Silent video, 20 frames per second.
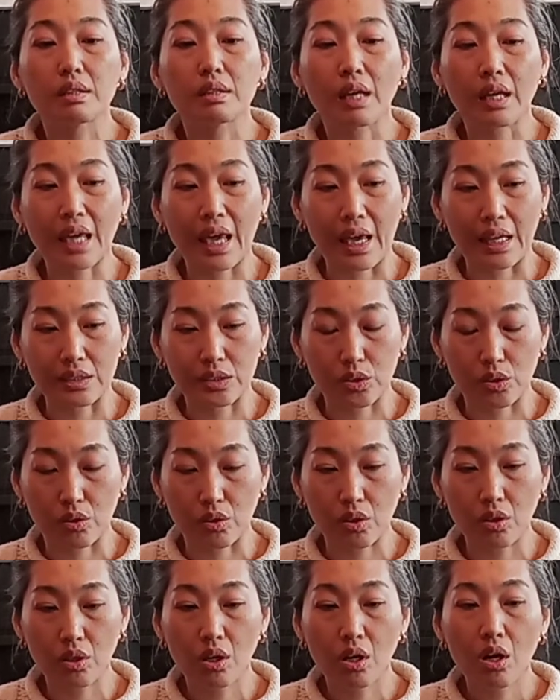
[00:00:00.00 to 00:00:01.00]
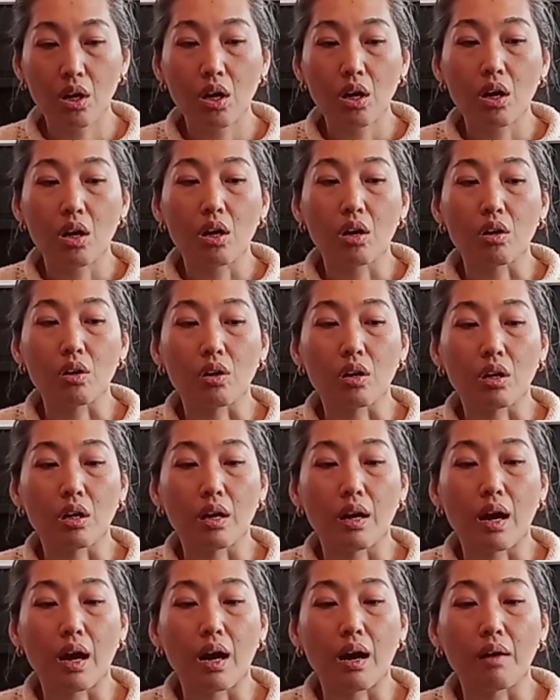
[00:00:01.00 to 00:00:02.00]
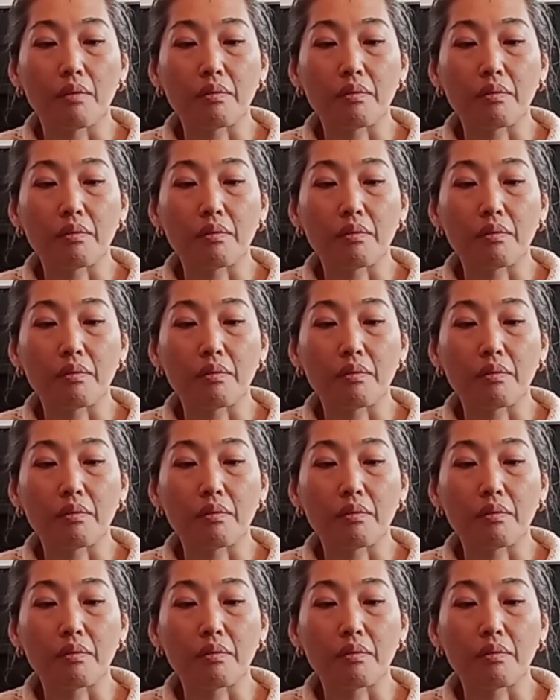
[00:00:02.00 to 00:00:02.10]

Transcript: the cancer or